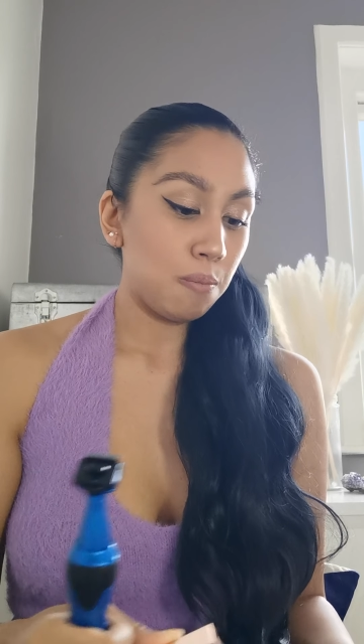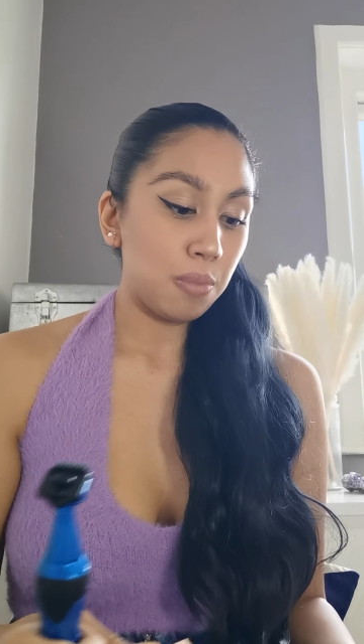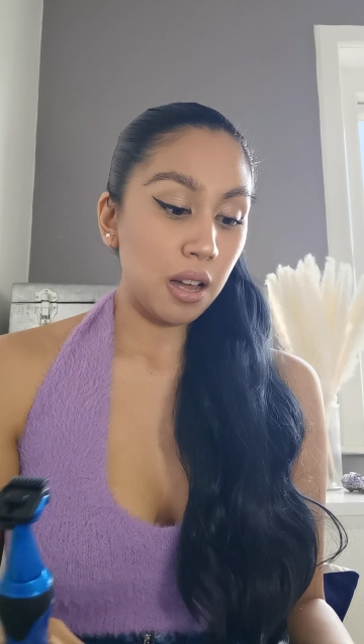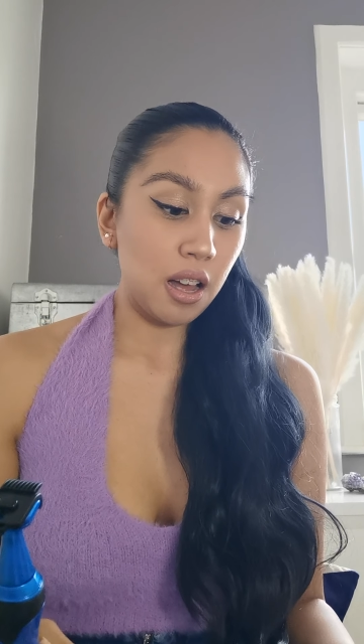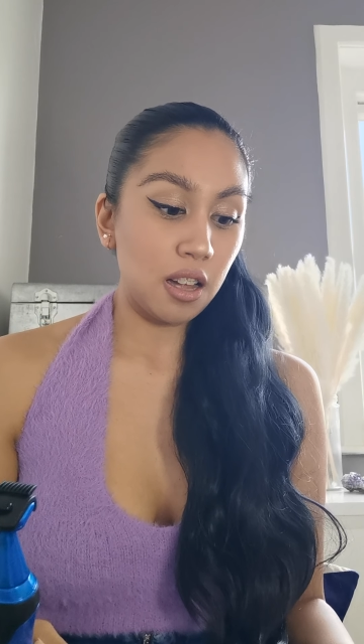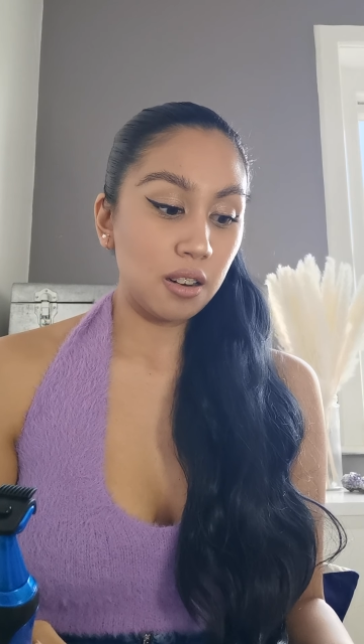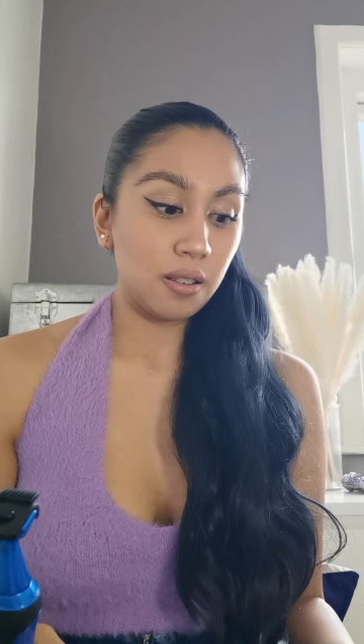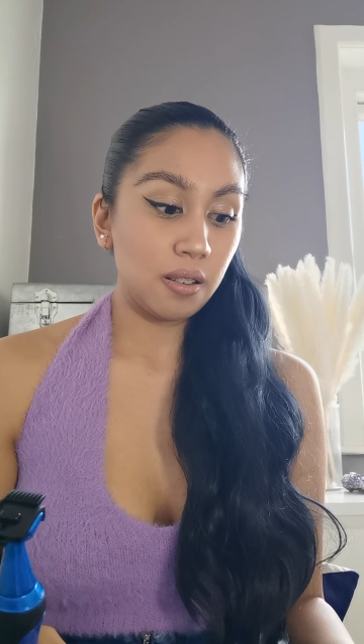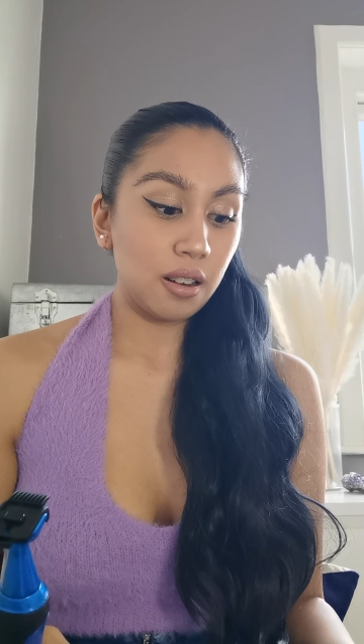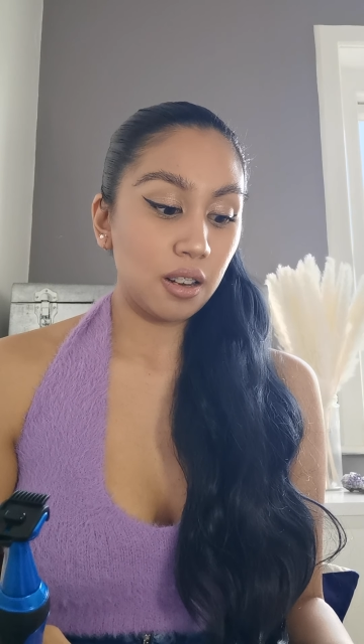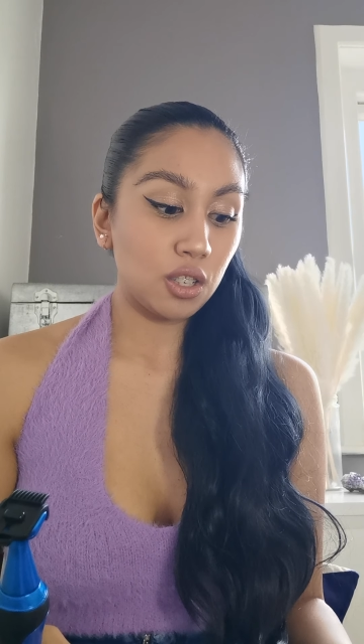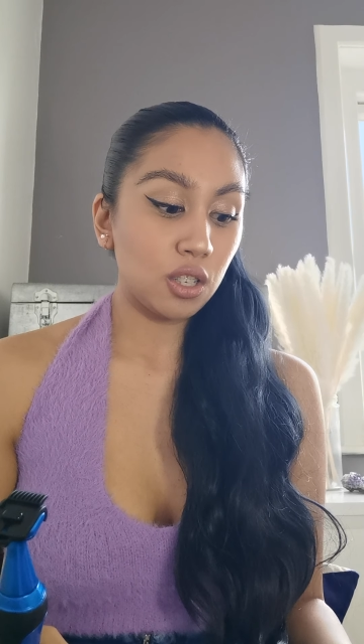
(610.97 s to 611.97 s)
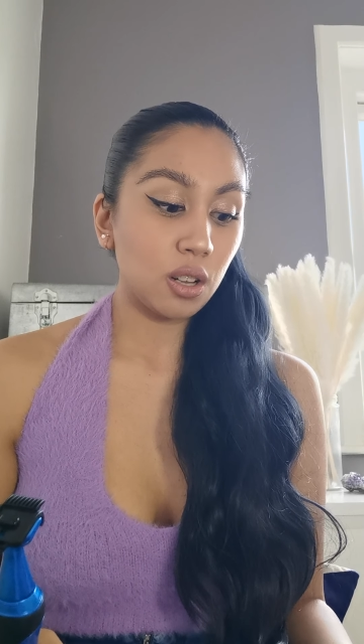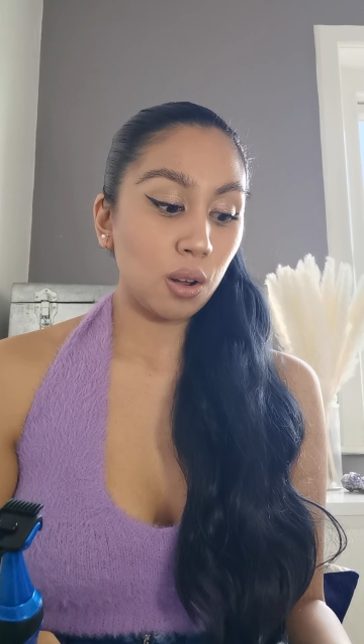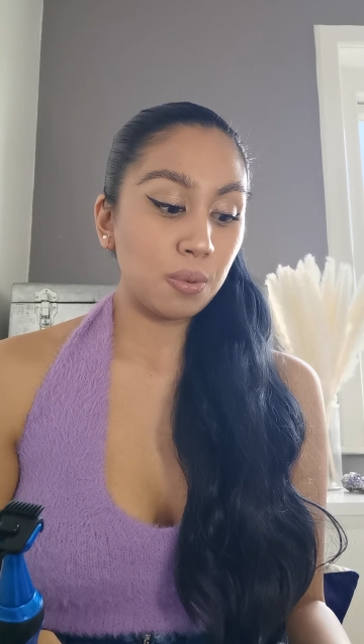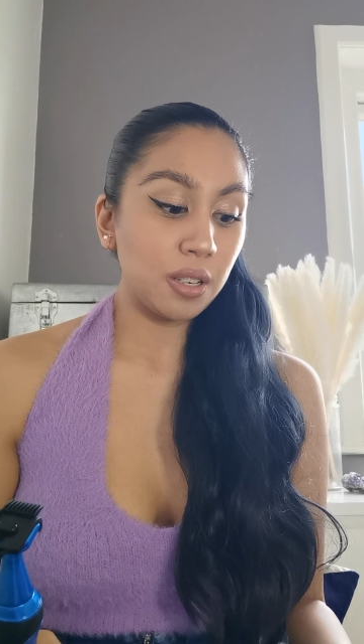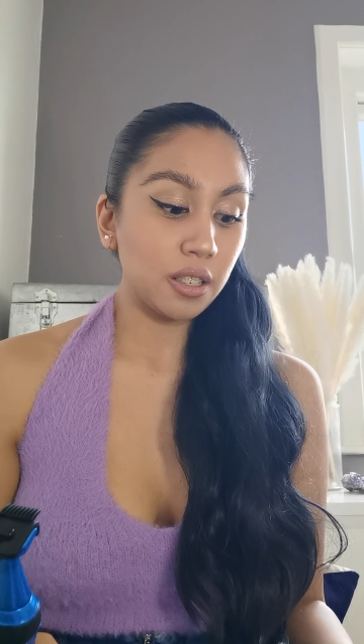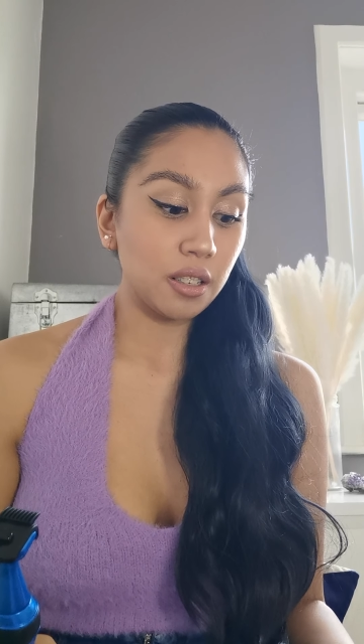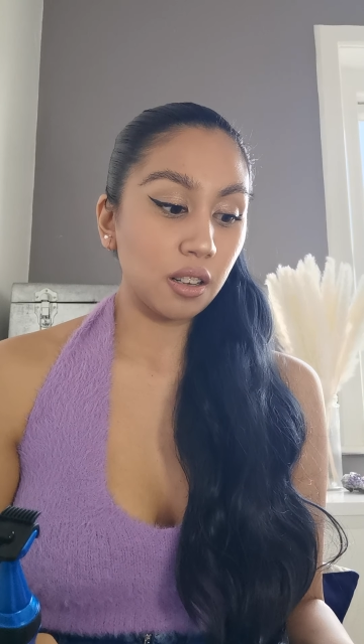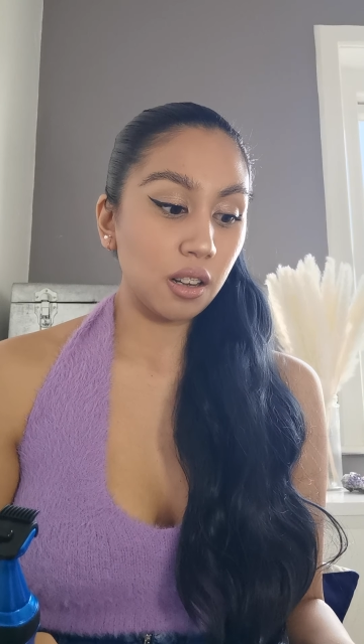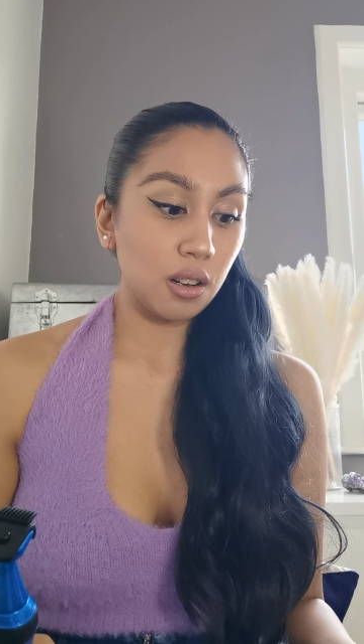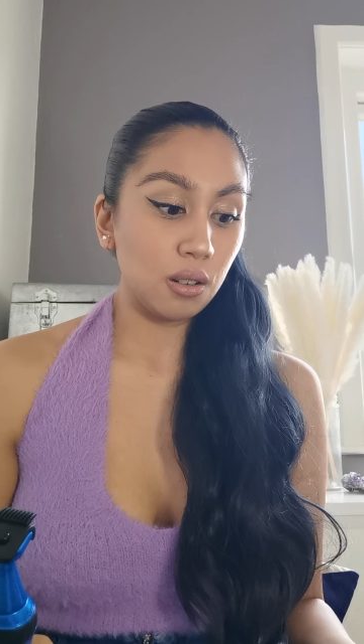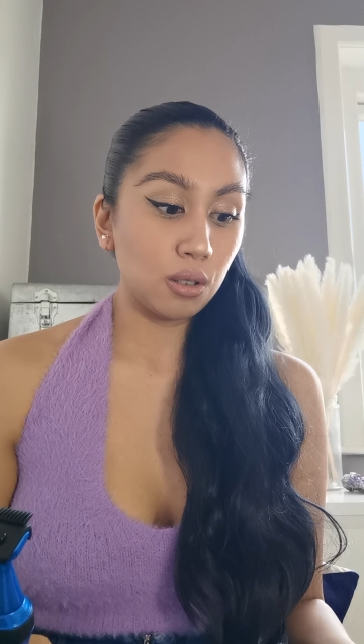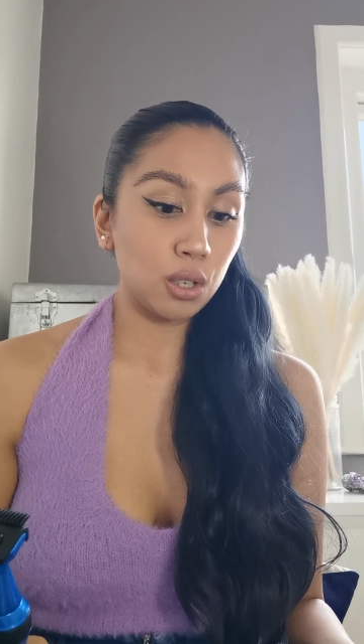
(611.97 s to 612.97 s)
but I just hope it doesn't
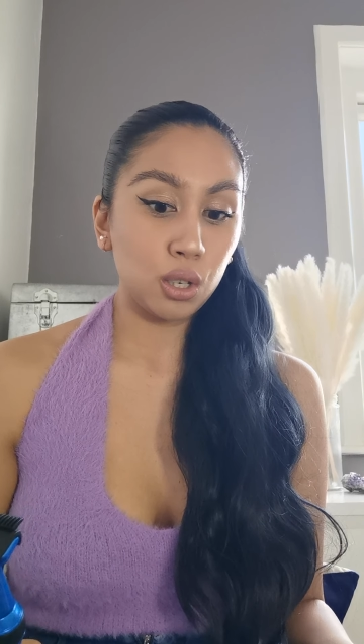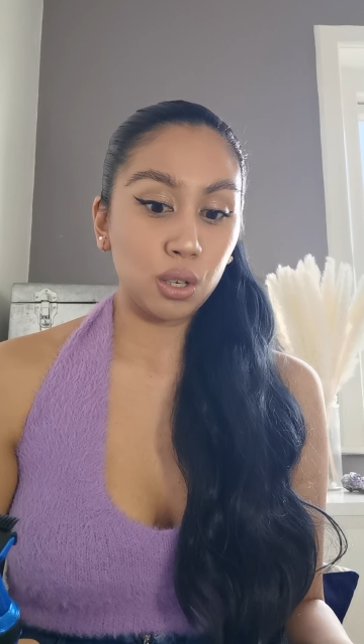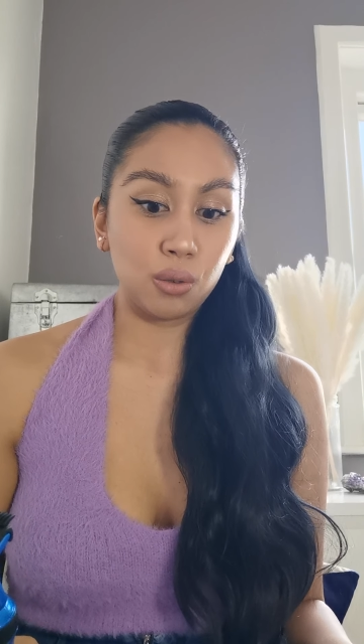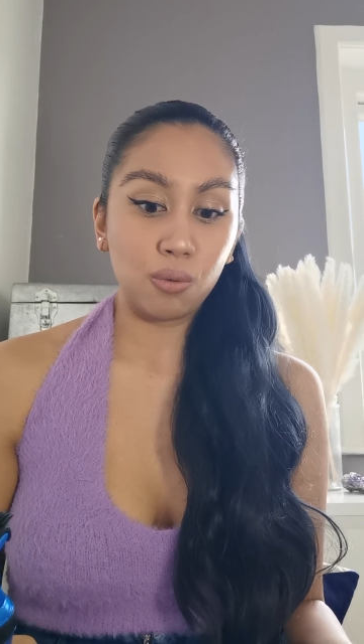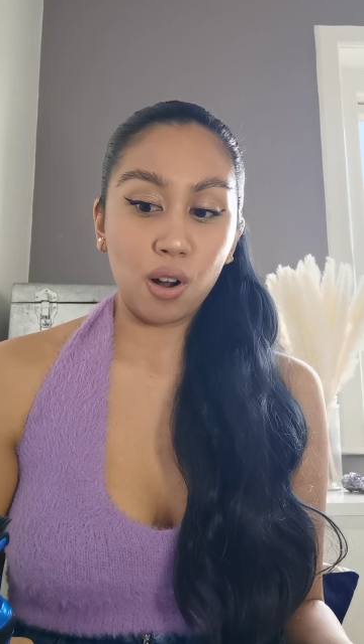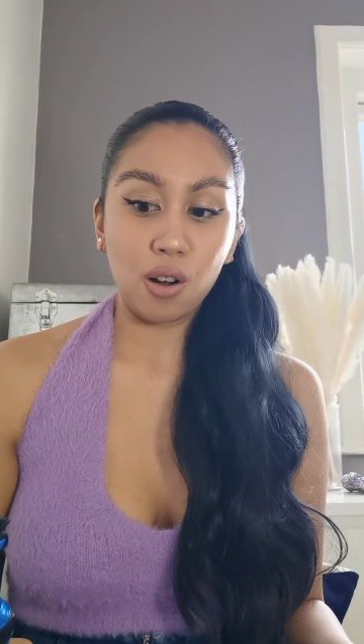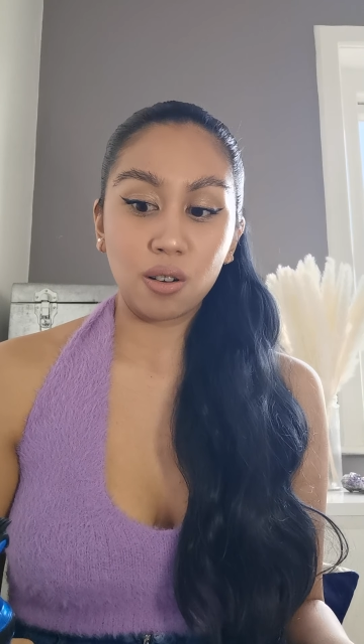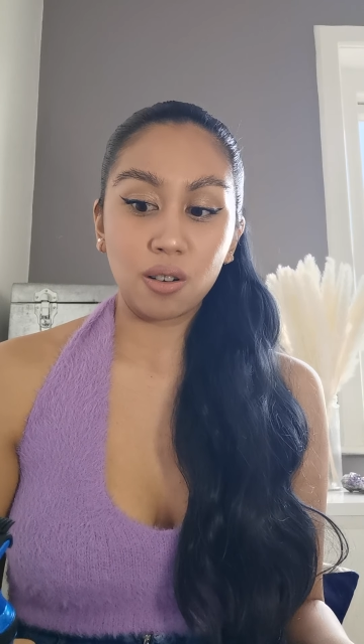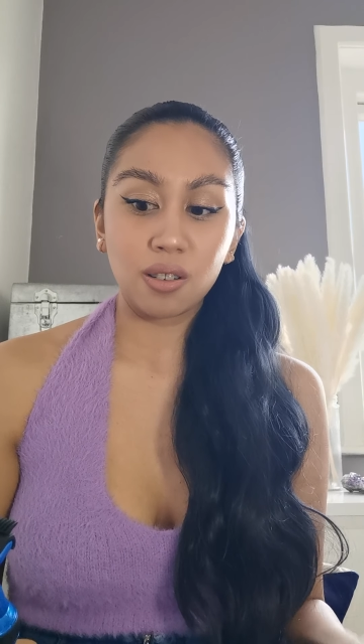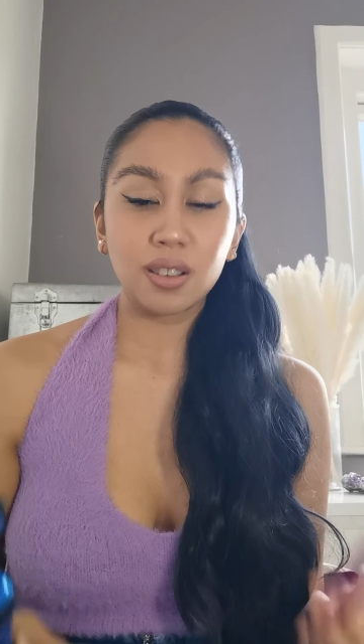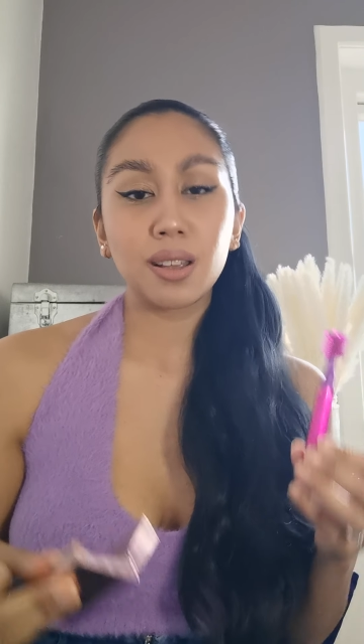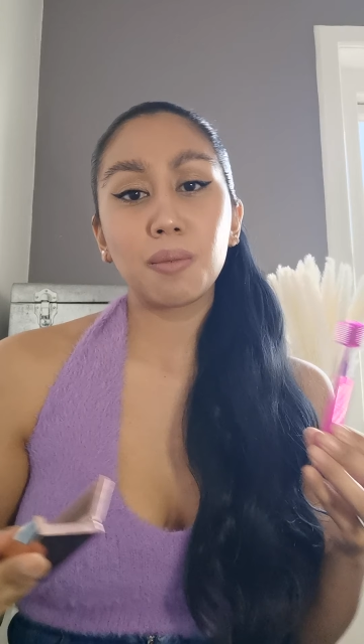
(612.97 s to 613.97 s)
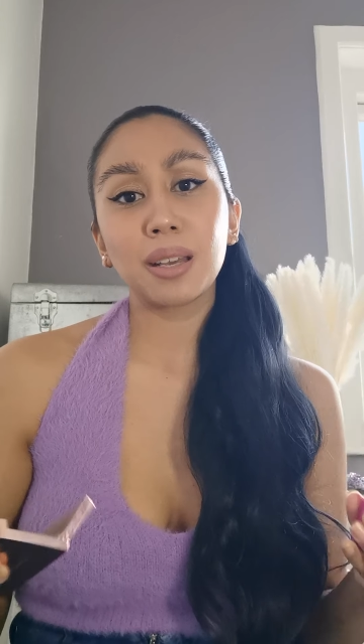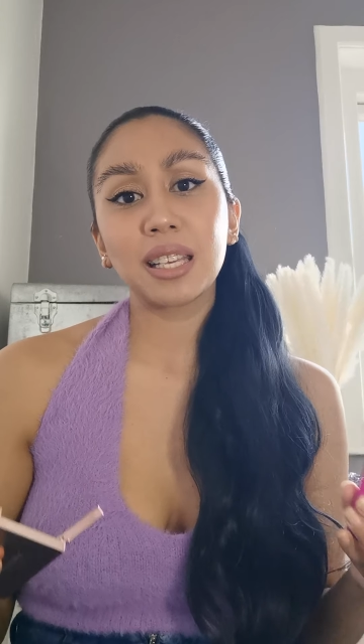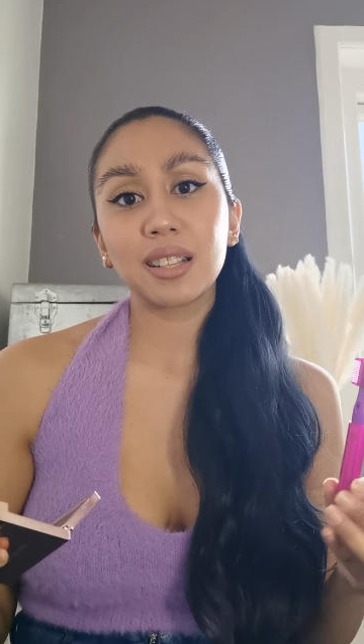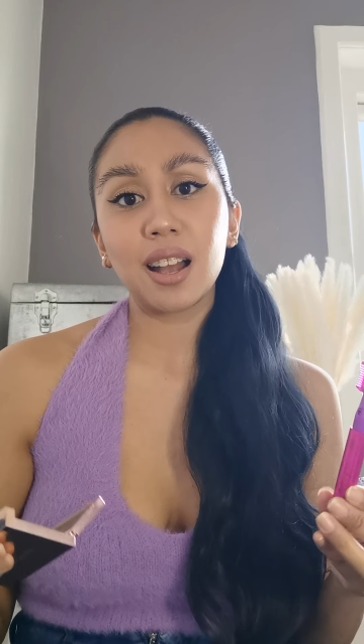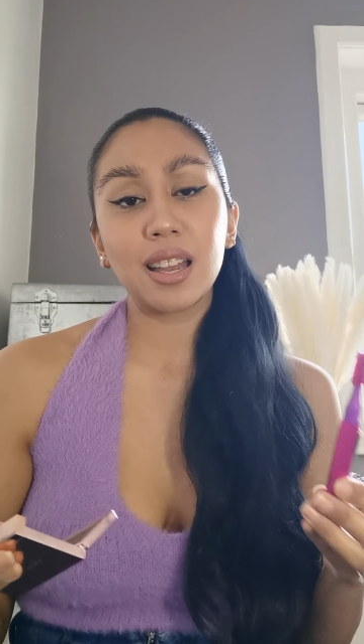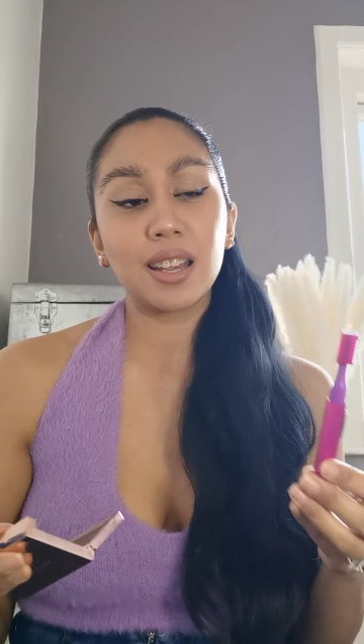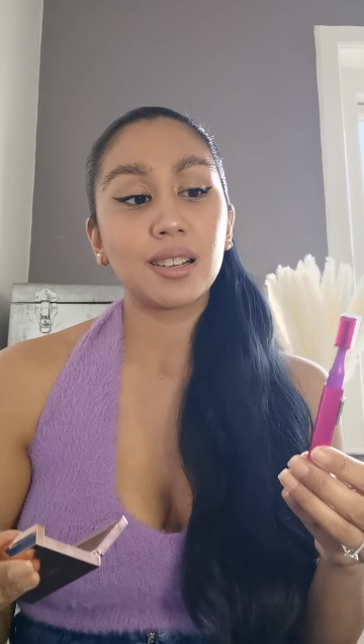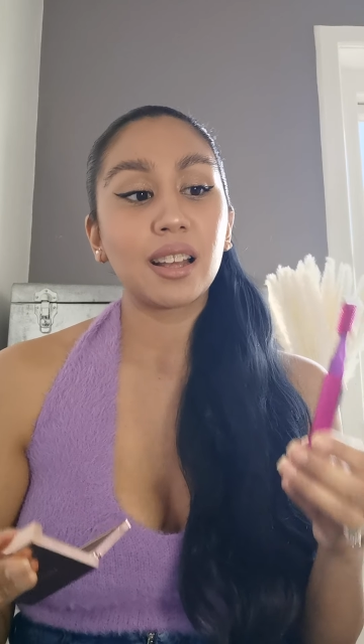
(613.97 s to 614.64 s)
go too wrong, because I'm excited.